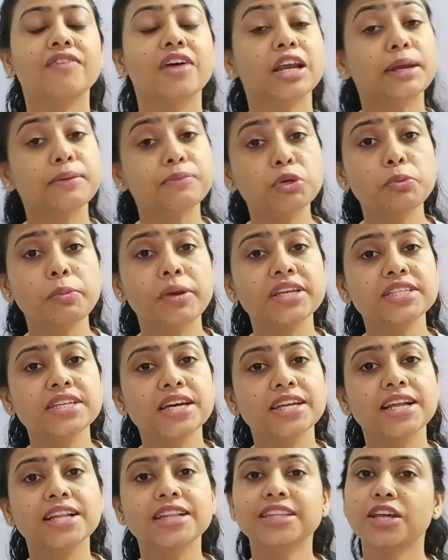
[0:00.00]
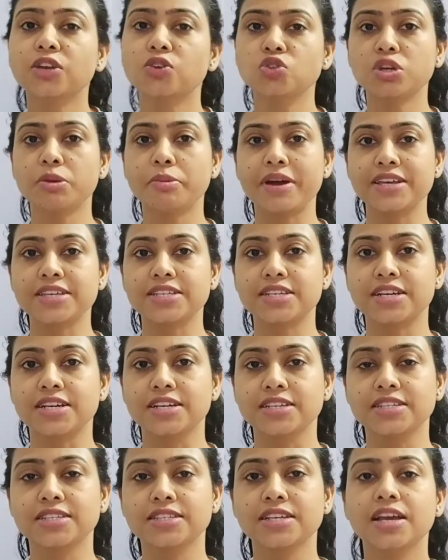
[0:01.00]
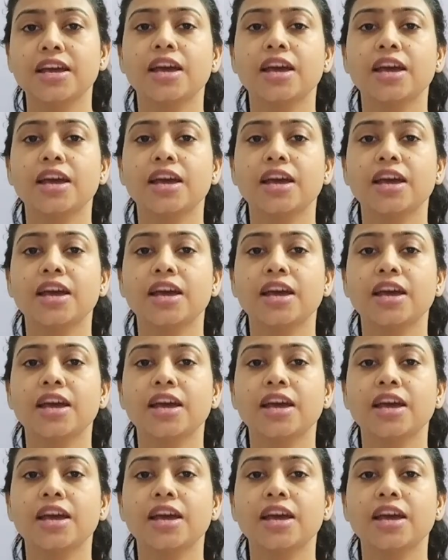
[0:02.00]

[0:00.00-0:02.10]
Welcome to my channel Tanuja Biostudies.